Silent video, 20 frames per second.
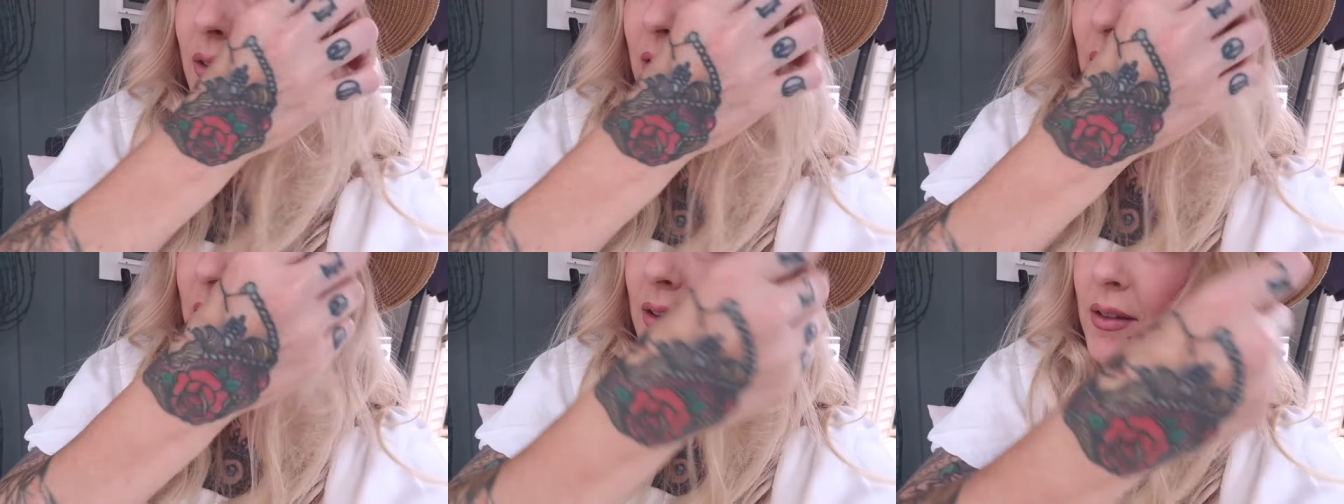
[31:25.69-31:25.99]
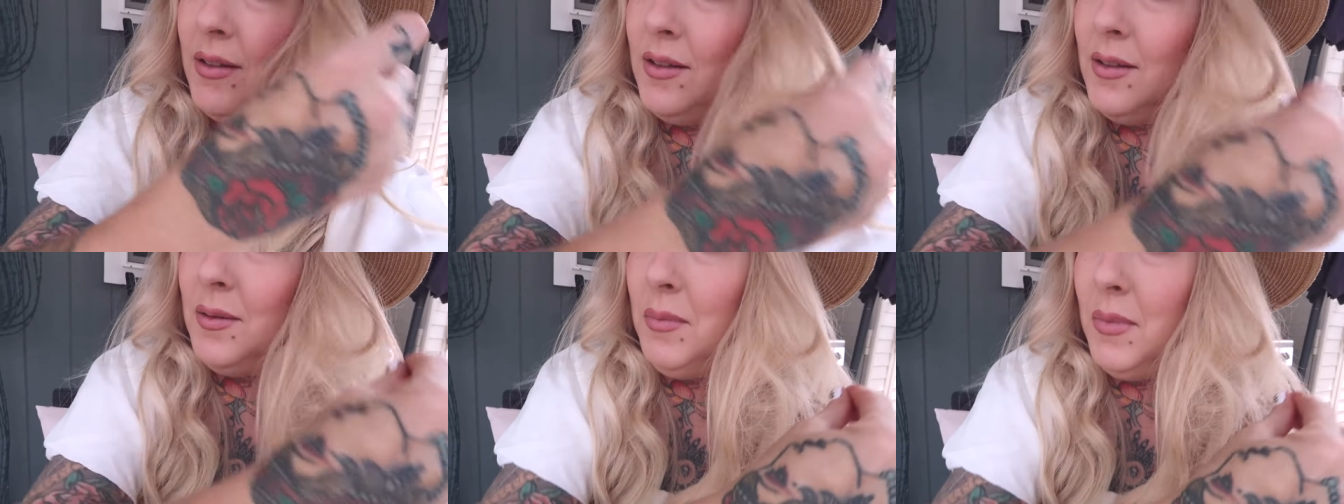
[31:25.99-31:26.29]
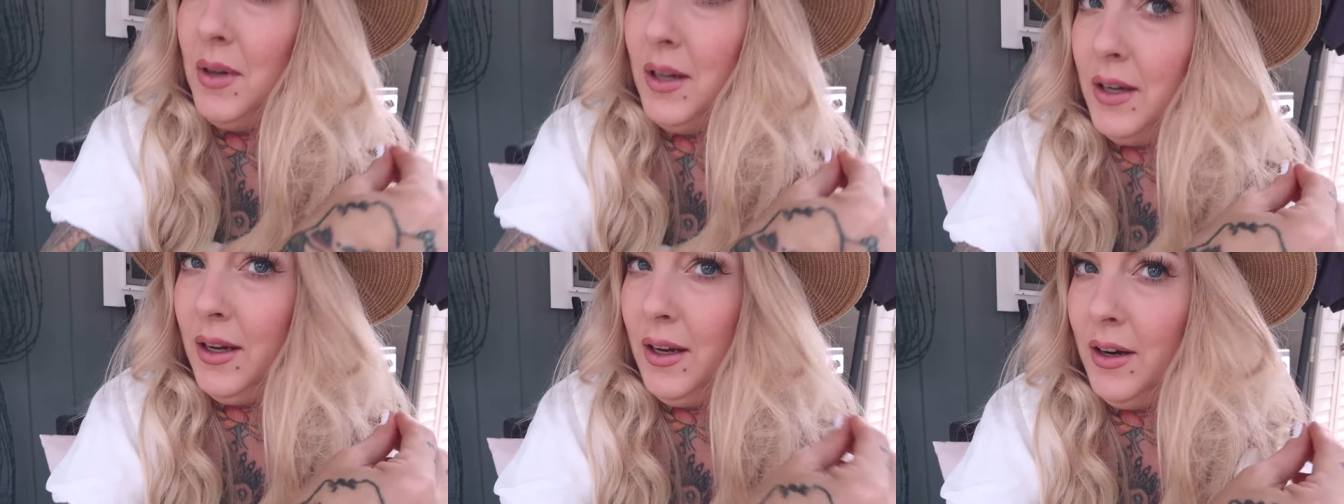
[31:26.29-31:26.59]
Like this is
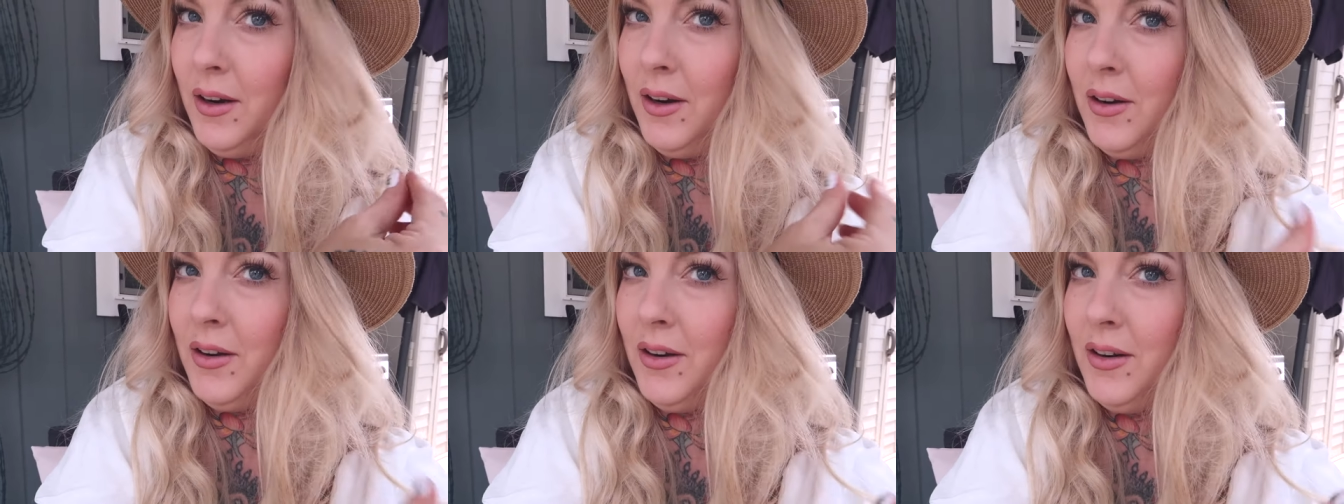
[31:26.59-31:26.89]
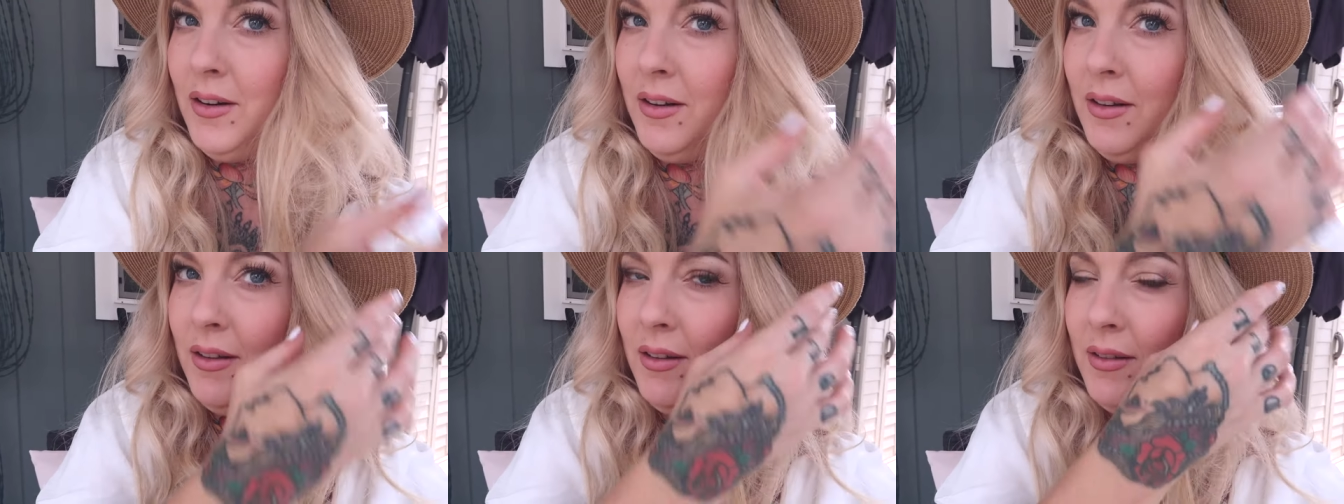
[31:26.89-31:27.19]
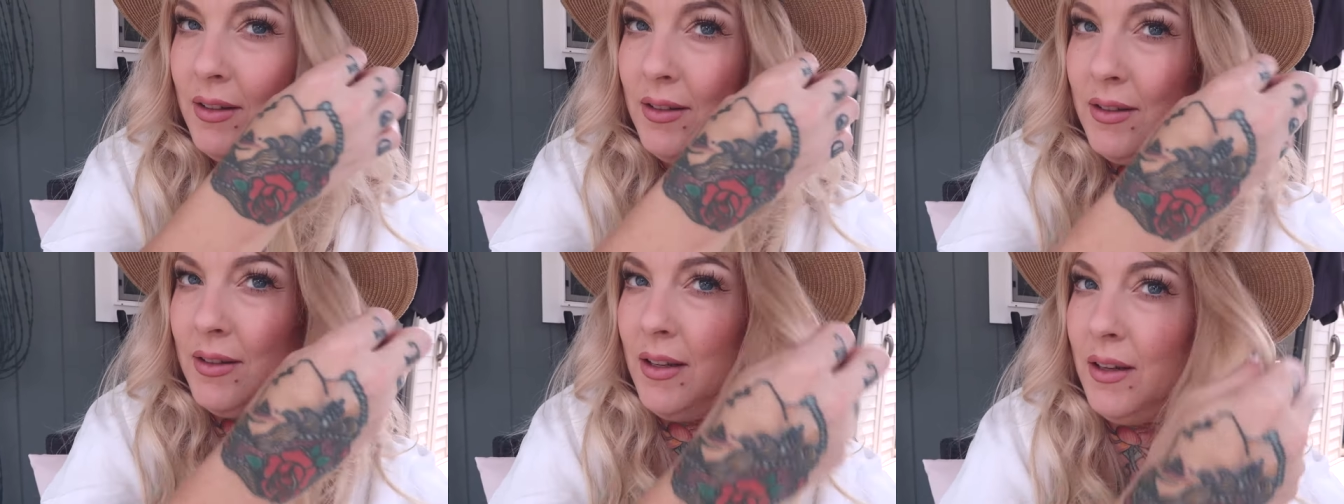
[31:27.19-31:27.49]
my hair
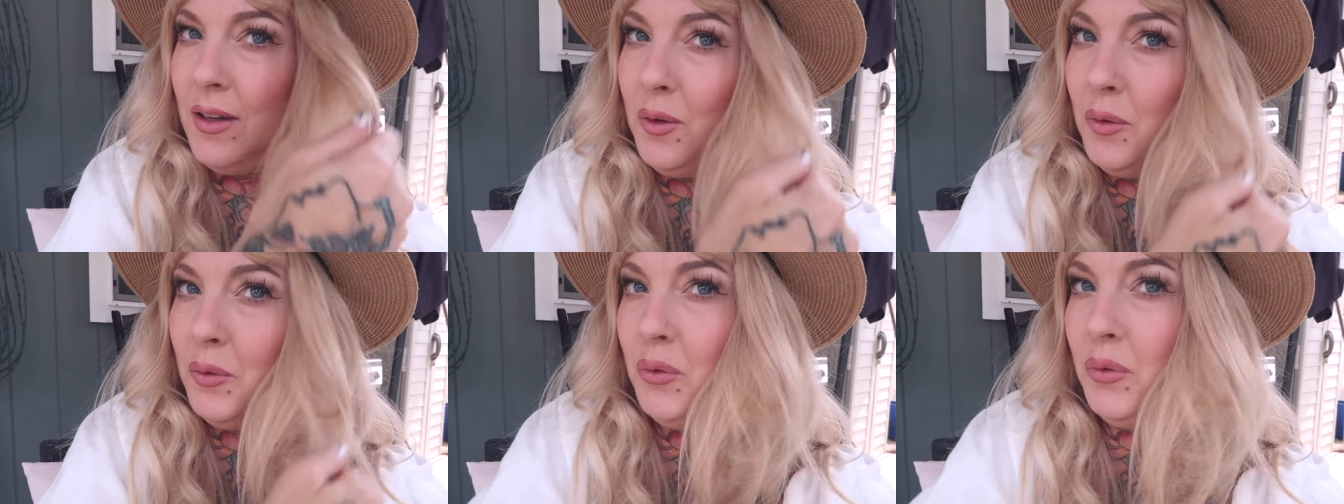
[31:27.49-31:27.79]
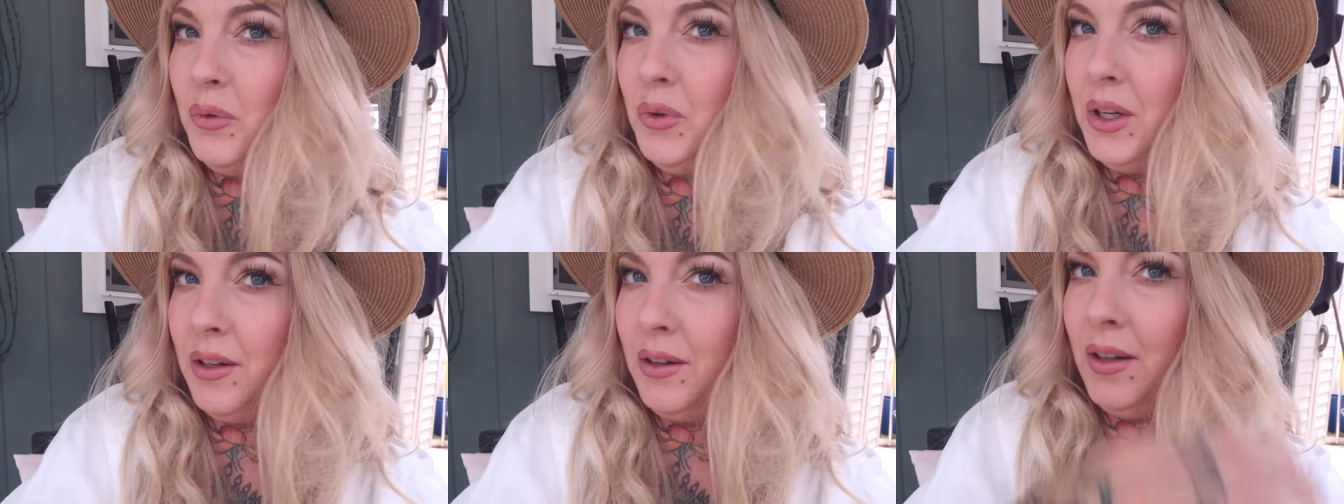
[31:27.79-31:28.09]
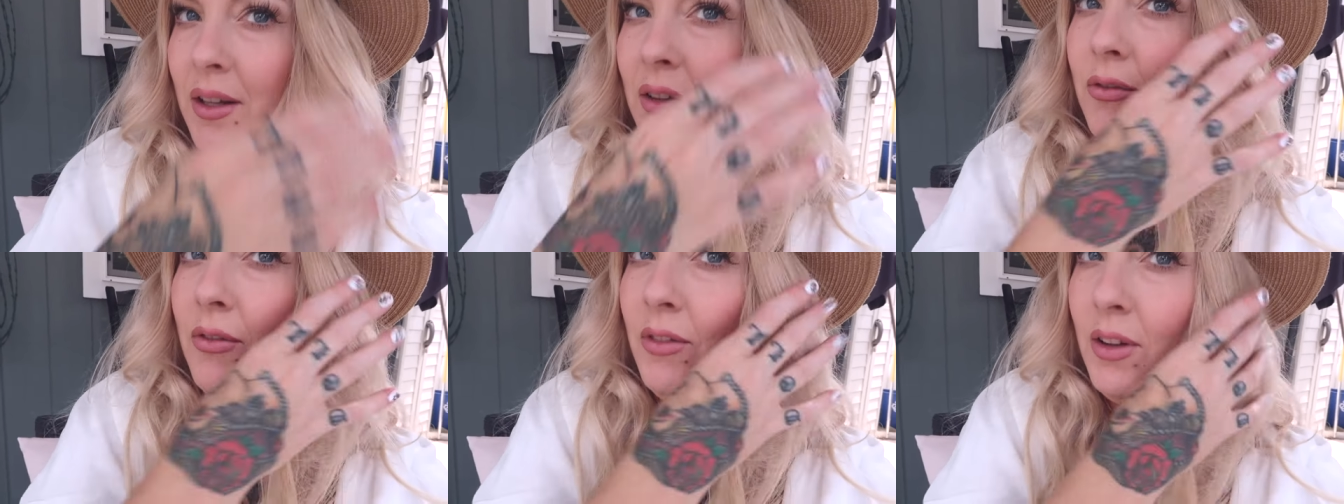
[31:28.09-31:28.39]
that's getting
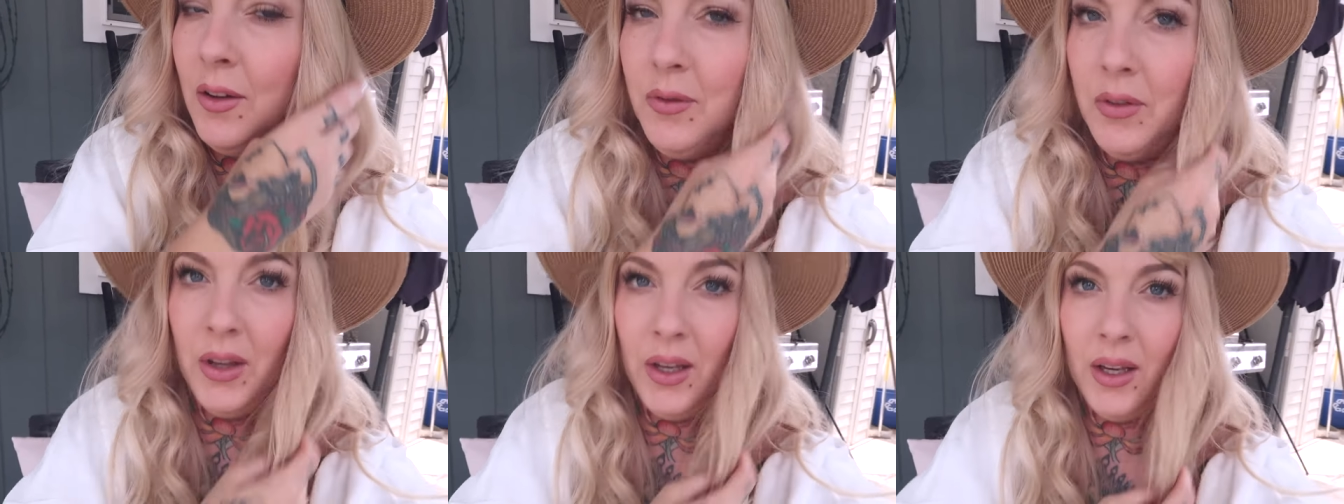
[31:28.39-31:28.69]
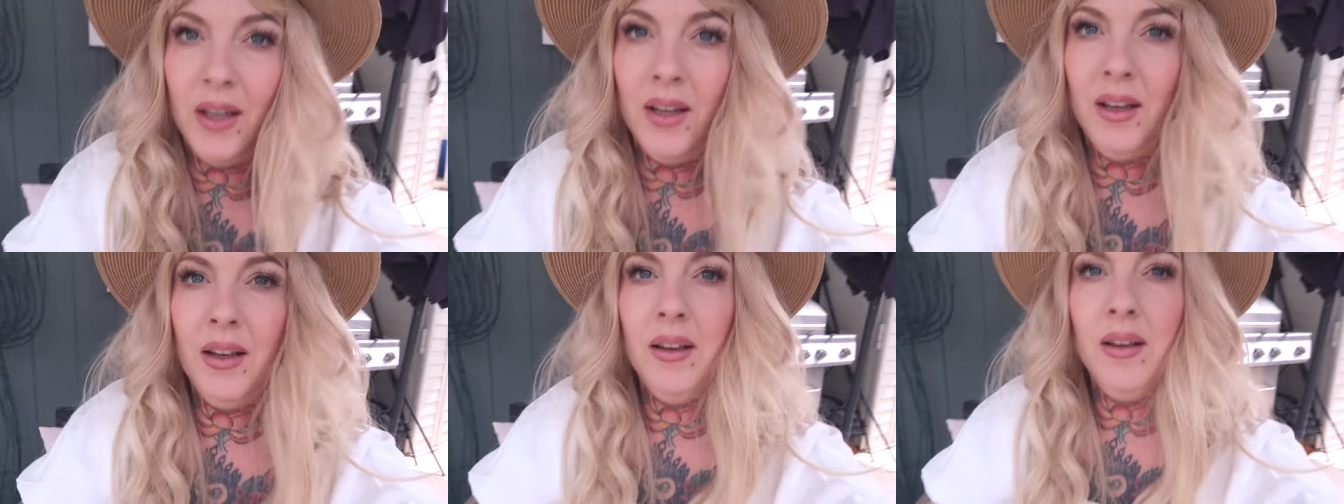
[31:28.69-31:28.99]
really fluffy